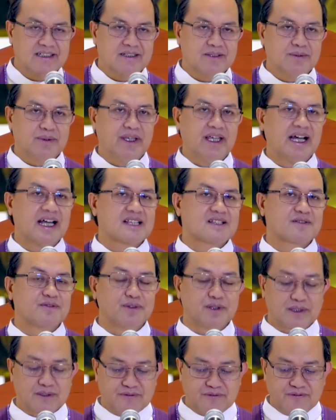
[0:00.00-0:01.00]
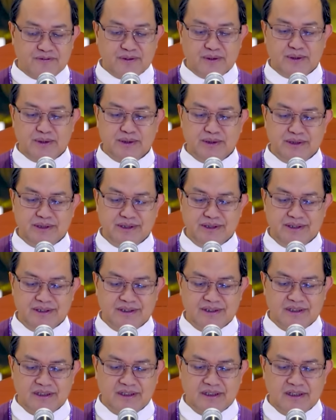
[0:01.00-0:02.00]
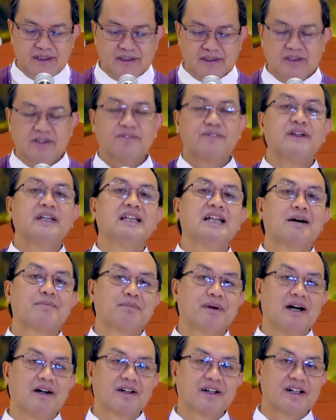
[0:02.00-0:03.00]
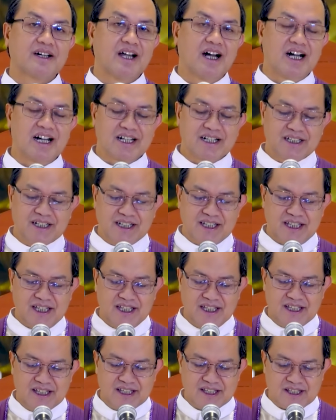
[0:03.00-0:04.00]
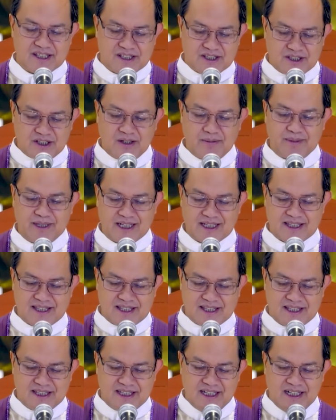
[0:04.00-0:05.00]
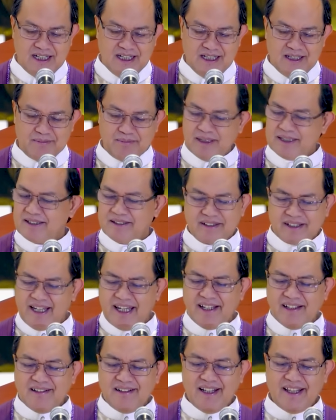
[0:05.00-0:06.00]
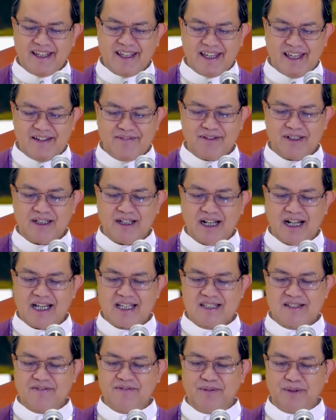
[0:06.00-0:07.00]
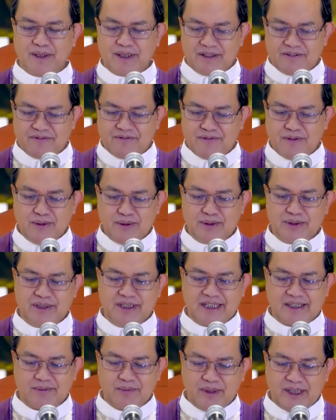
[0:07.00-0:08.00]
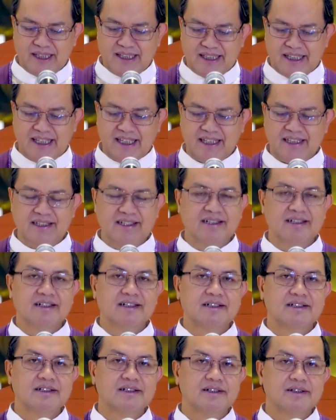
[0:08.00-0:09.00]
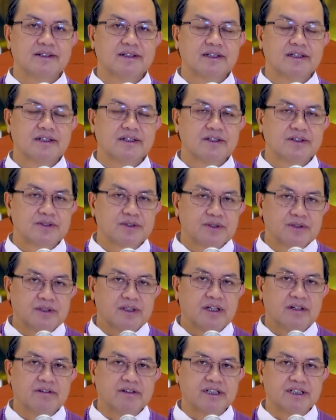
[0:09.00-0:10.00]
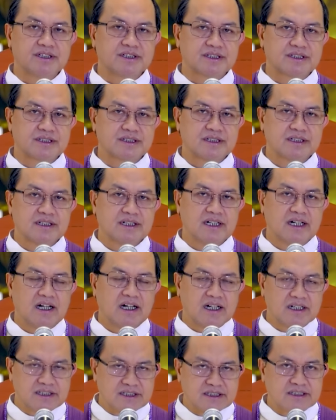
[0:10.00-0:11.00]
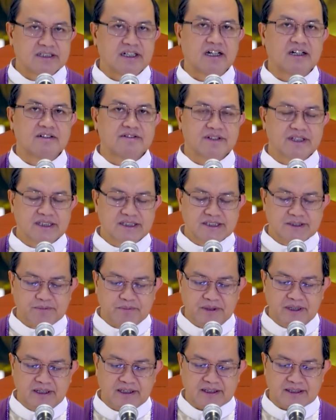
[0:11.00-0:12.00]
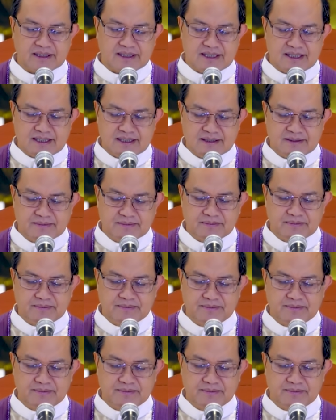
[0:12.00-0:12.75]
We ask for food to fill up our hungry stomachs, but rarely ever ask for the food that we need to nourish our starving spirits.